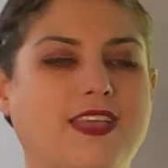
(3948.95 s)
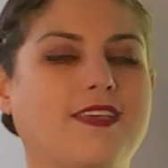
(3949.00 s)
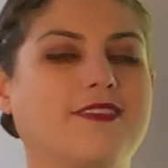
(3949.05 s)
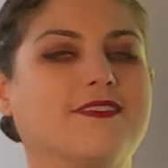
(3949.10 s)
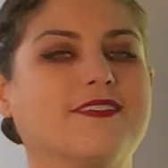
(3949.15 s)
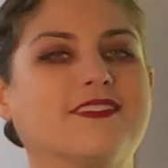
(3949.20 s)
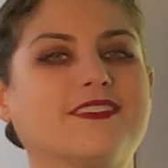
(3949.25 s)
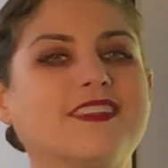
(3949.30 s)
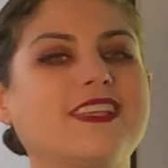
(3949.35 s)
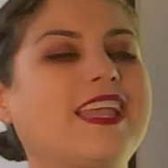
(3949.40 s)

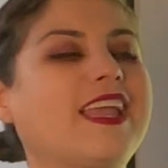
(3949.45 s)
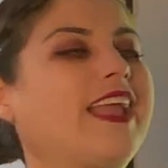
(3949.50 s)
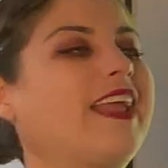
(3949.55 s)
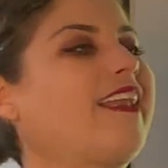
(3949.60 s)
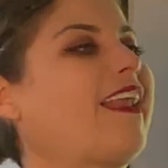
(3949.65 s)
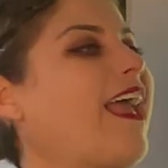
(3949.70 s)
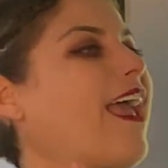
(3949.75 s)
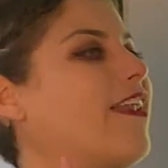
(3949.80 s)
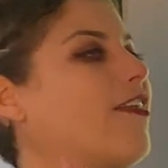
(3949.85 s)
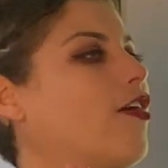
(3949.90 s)
hit the
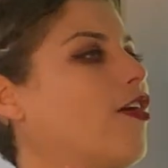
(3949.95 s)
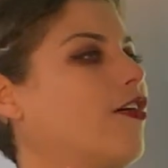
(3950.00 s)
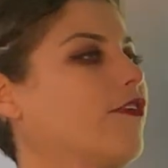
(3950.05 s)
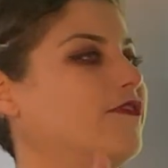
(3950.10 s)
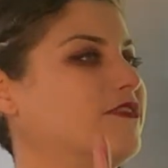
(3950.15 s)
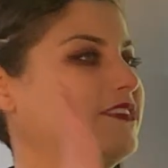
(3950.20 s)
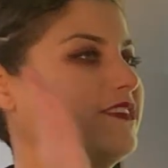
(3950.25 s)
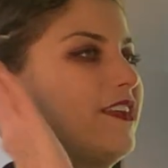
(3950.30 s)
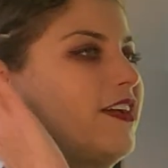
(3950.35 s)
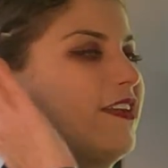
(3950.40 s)
scene and
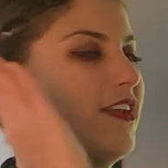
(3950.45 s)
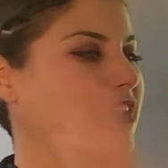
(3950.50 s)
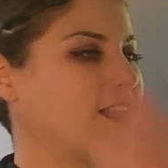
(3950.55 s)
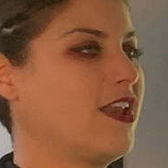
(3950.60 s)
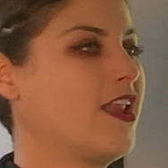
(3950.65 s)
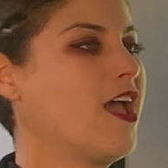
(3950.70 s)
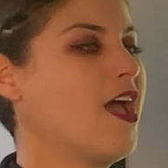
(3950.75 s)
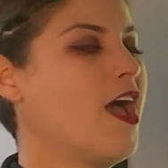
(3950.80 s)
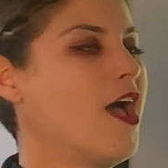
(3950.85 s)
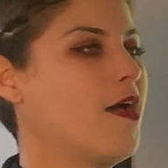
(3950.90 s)
all of a sudden